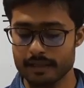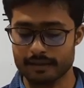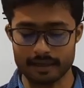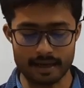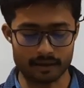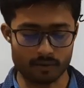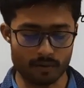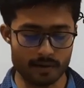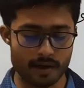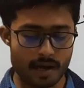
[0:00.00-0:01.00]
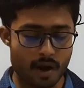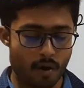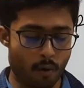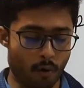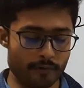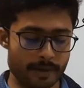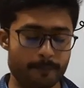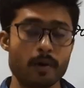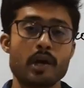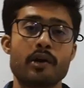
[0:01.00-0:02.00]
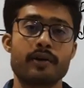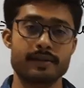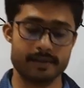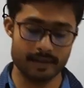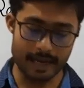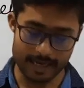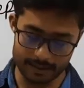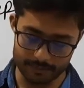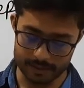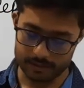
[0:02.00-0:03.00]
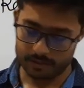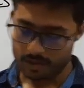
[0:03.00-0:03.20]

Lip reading: They are called oviparous animals.